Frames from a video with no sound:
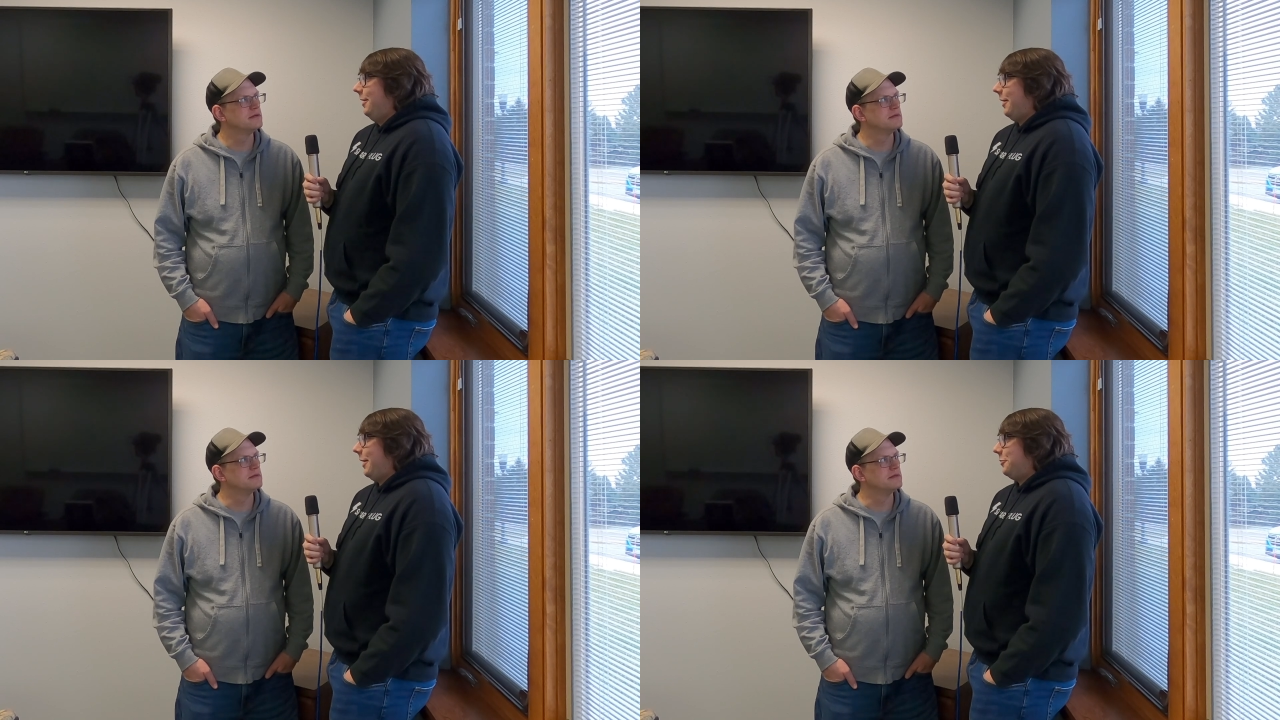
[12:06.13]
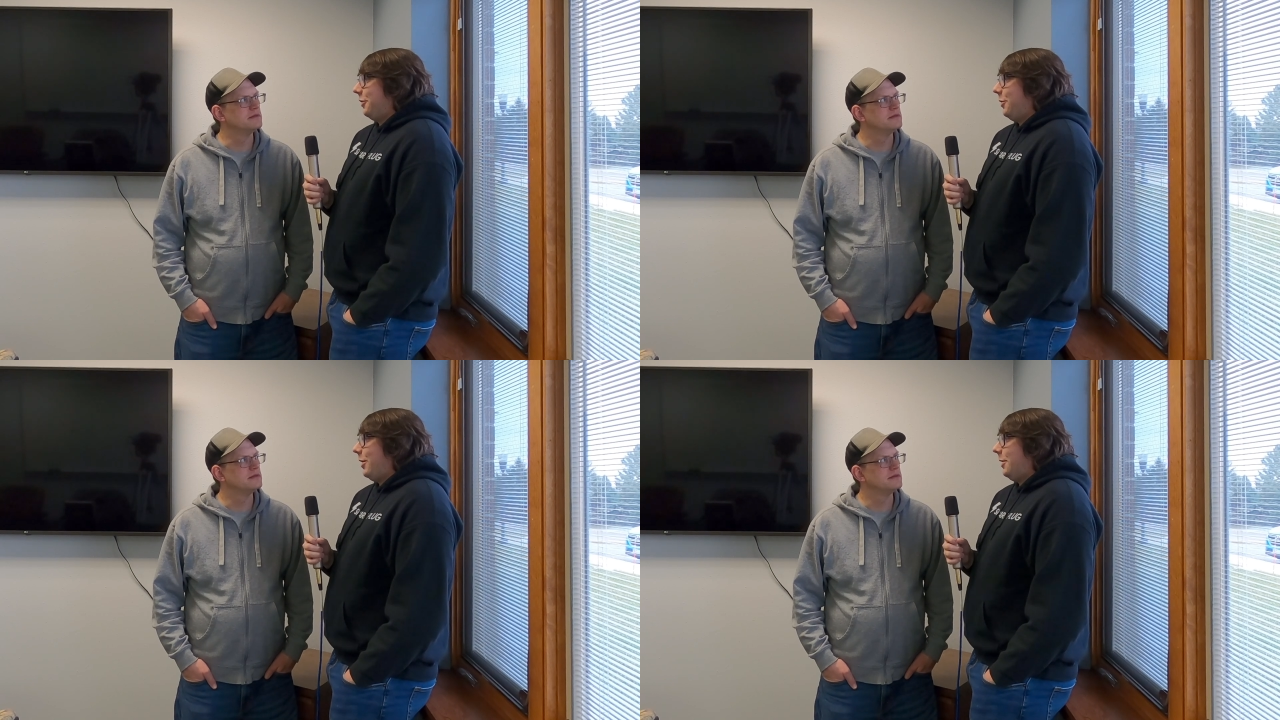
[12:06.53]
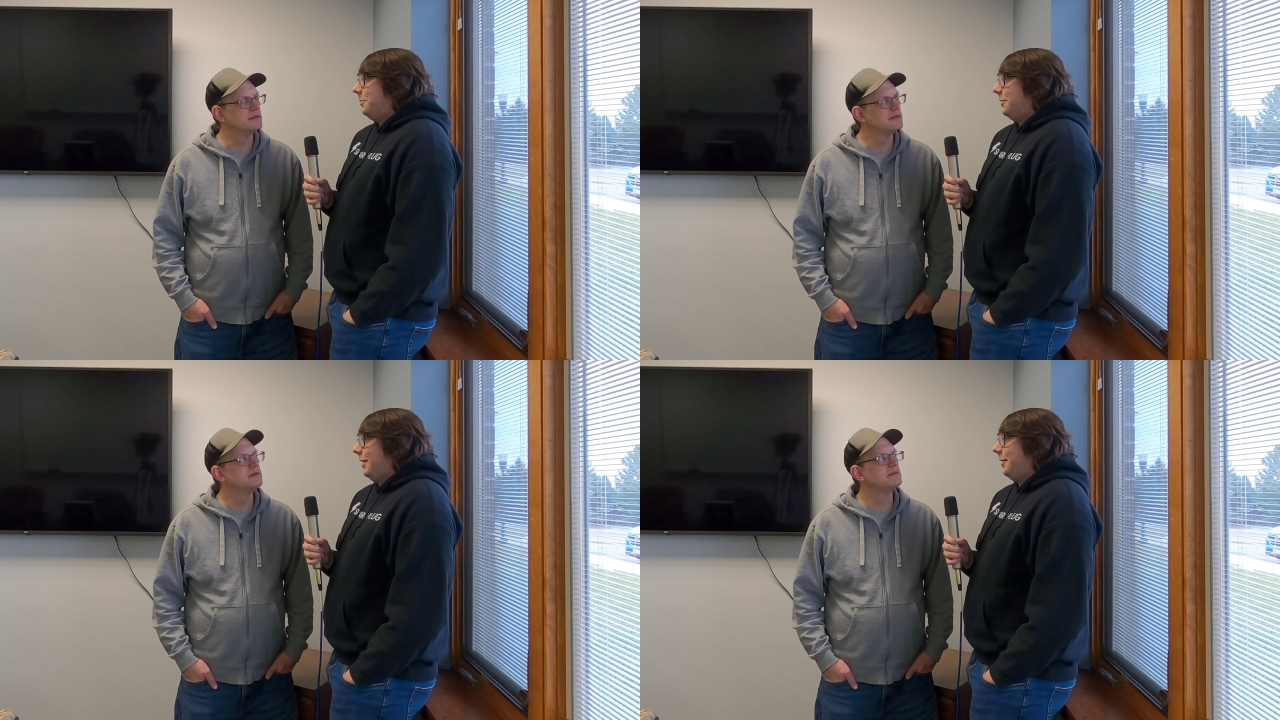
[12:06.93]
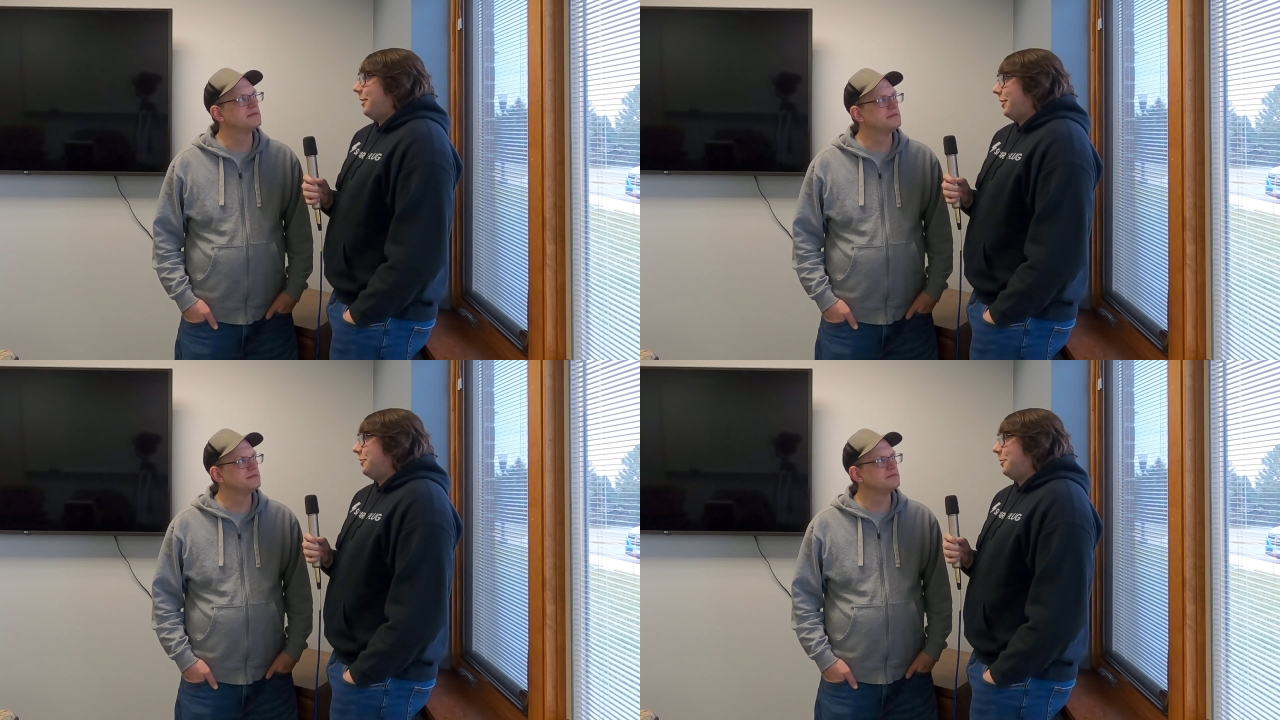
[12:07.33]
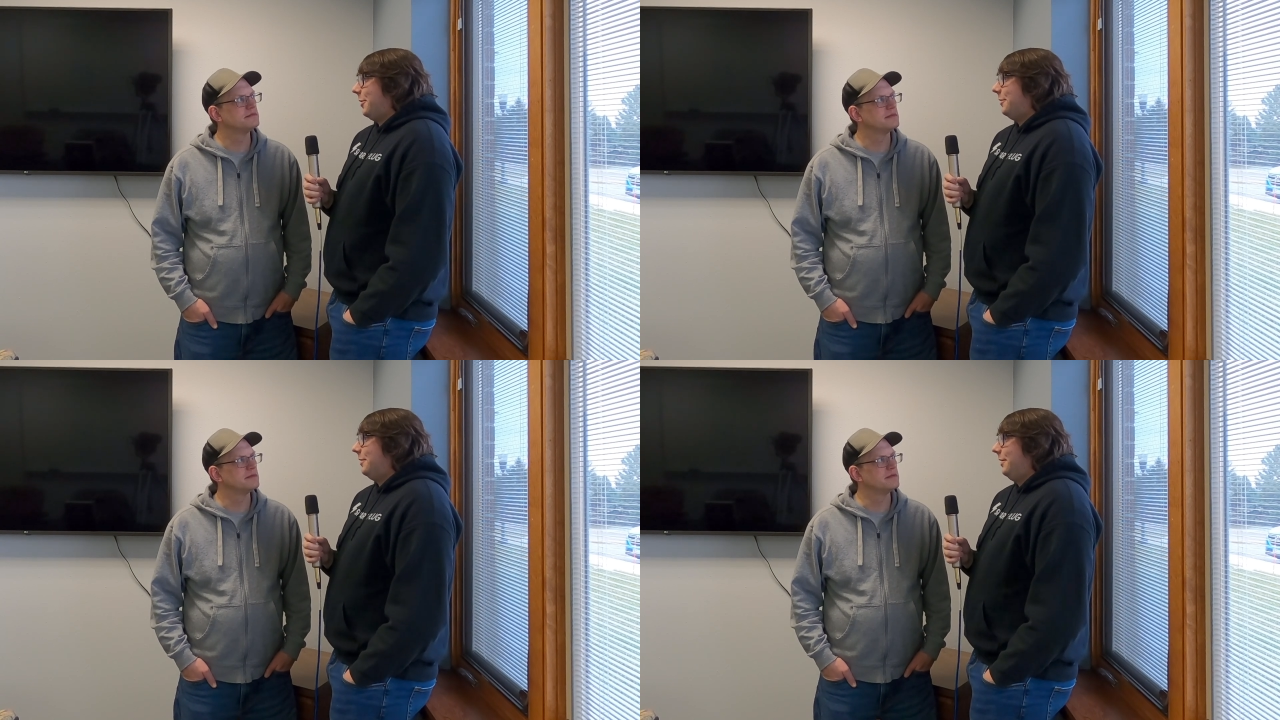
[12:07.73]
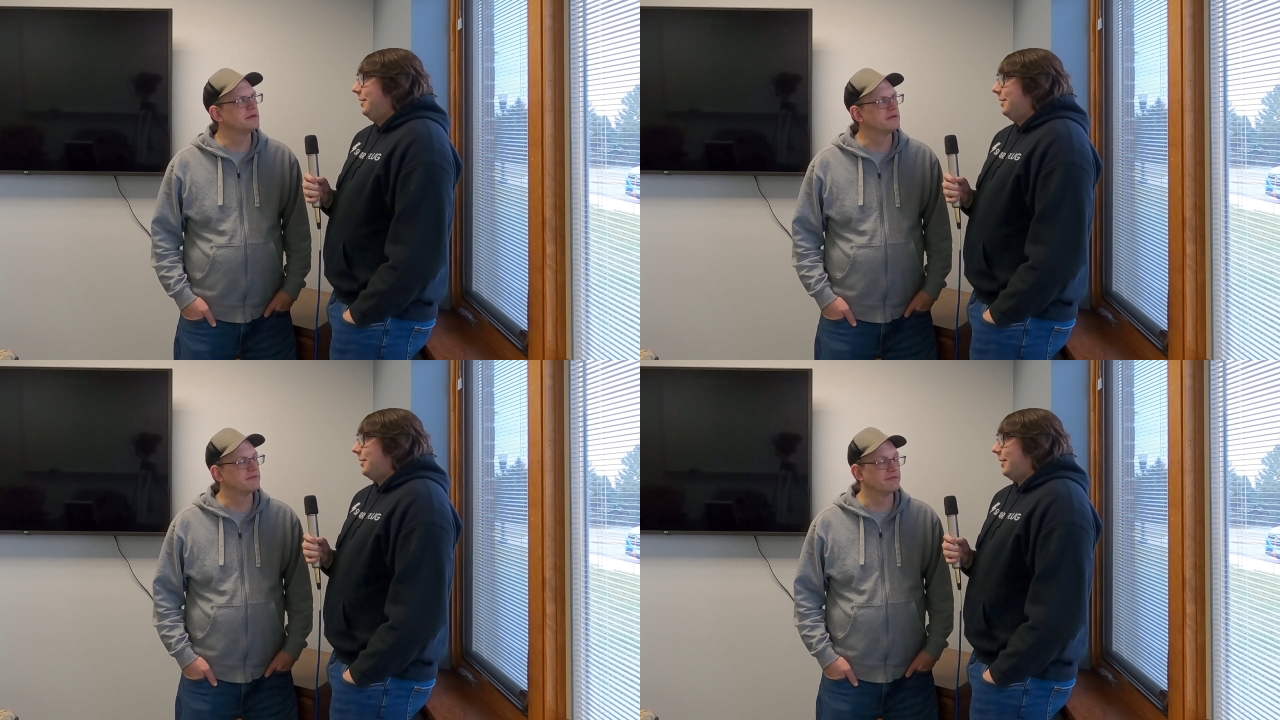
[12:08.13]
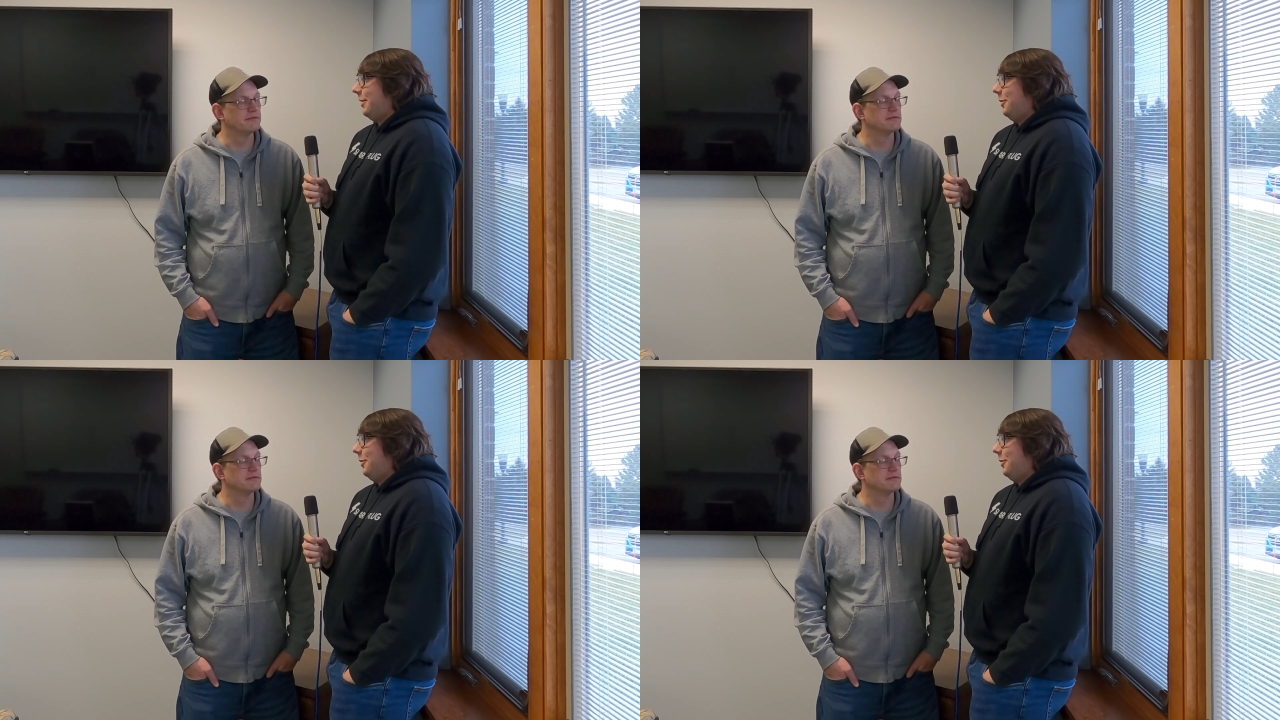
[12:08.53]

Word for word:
Speaker 1: electric co-ops and their customers to